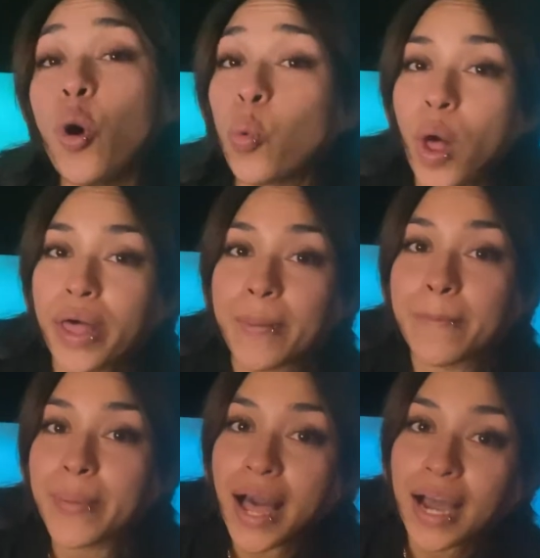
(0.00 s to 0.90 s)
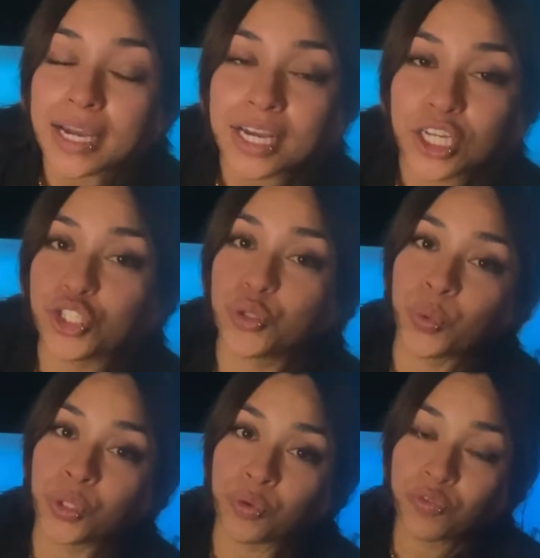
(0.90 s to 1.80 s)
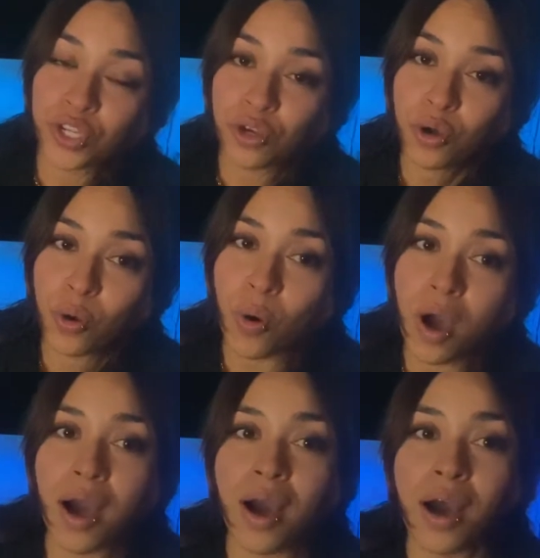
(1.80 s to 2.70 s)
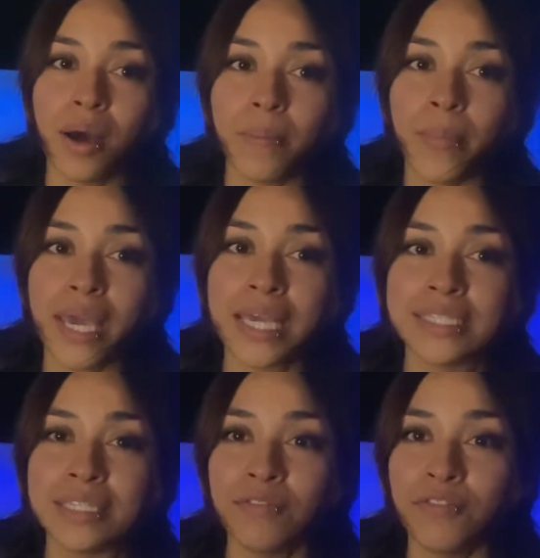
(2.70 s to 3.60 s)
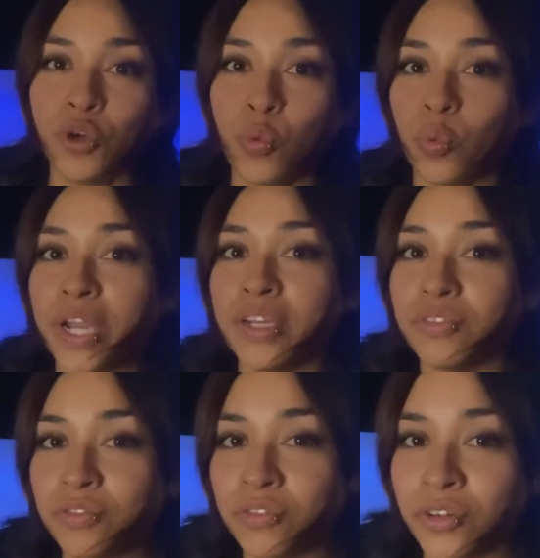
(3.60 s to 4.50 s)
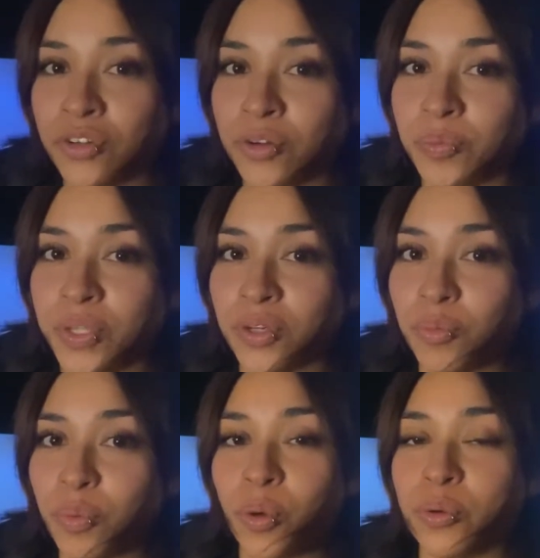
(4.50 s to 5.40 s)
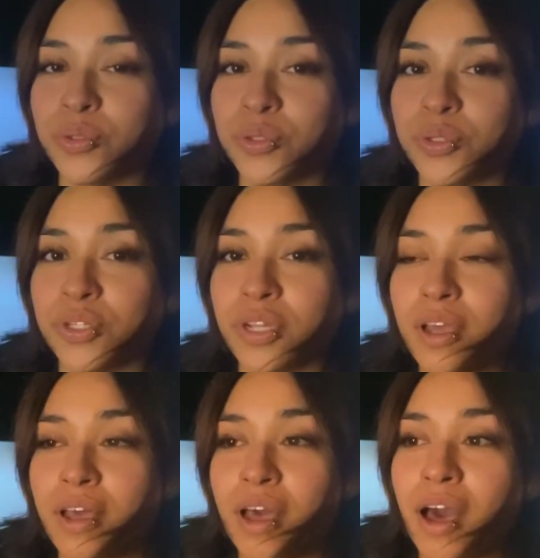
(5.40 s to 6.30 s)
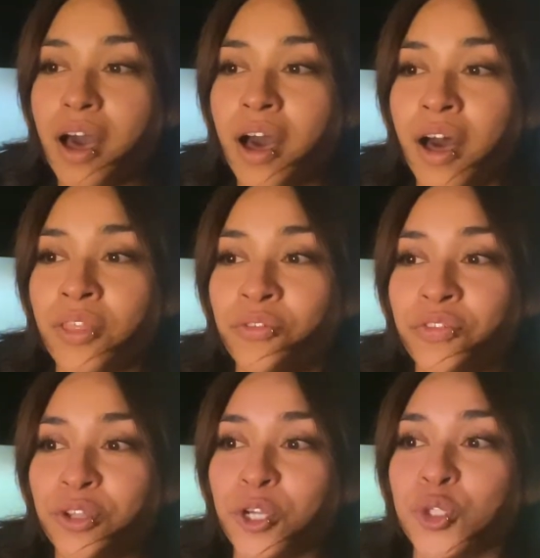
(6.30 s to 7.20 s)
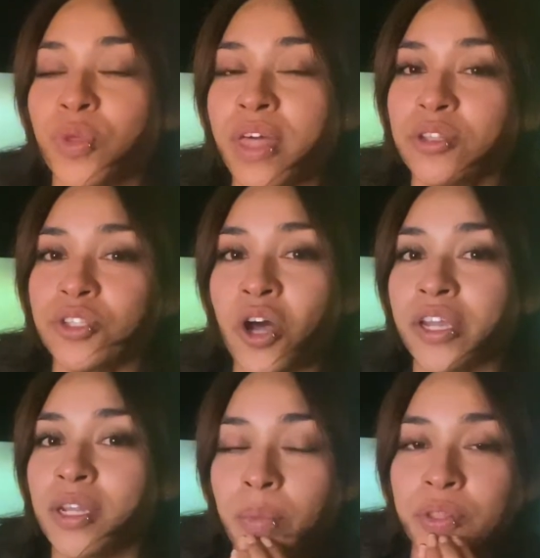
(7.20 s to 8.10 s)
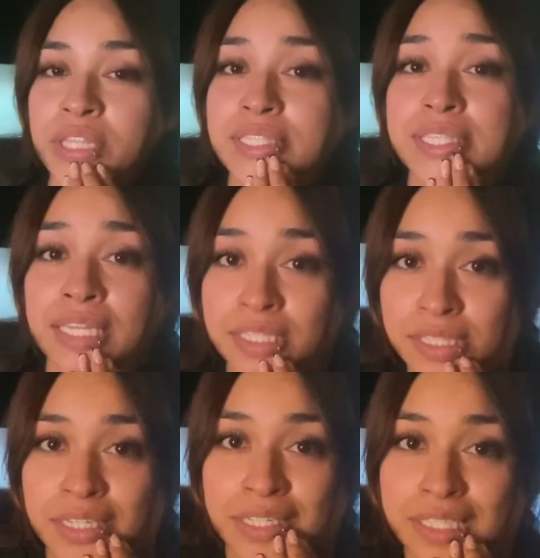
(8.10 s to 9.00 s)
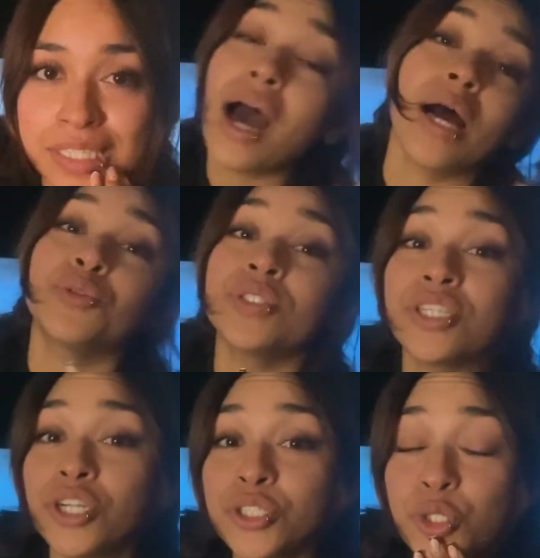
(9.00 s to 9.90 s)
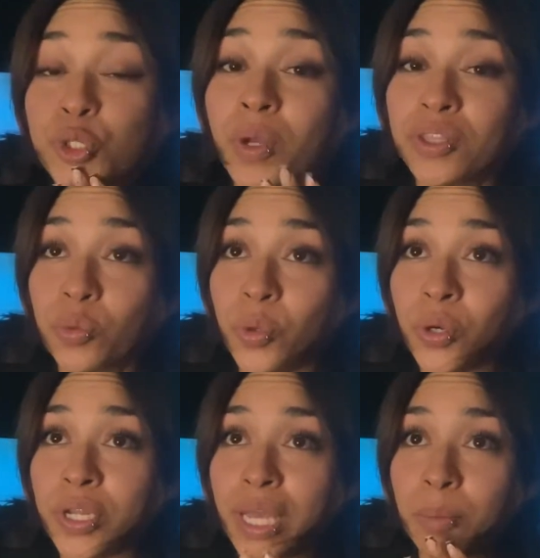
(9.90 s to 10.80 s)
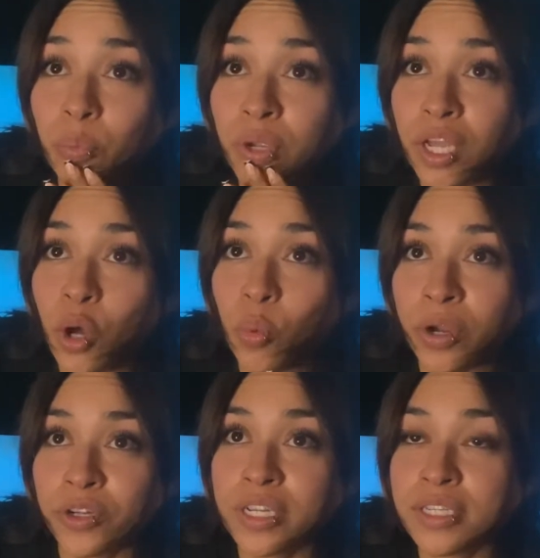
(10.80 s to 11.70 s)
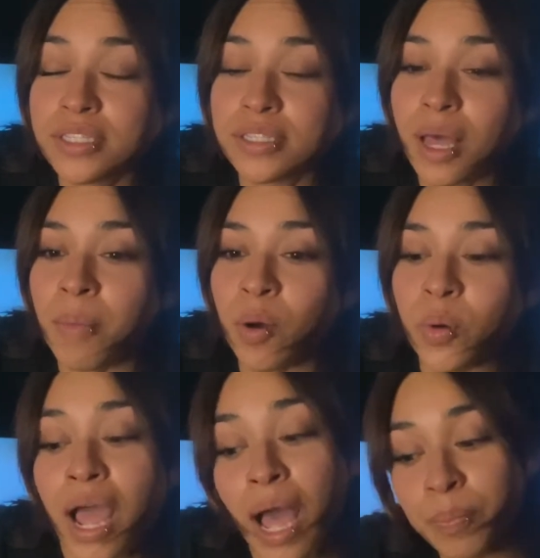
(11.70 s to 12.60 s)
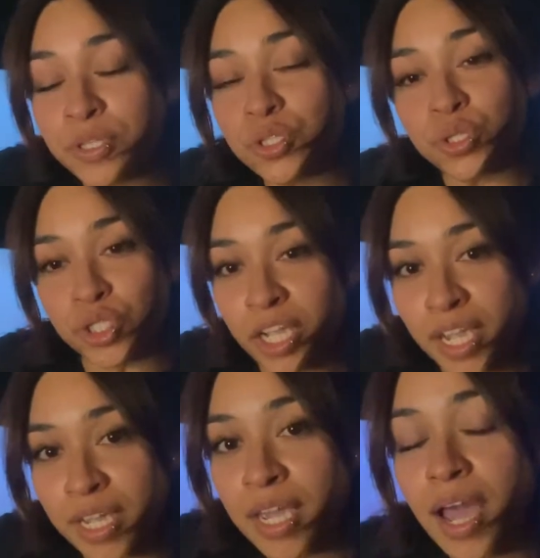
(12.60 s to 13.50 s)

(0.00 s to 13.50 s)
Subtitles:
Welcome back to a new video. It didn't feel right for me to post other videos without talking about this incident. I'm just here to spread the word and bring awareness about what happened to Jay.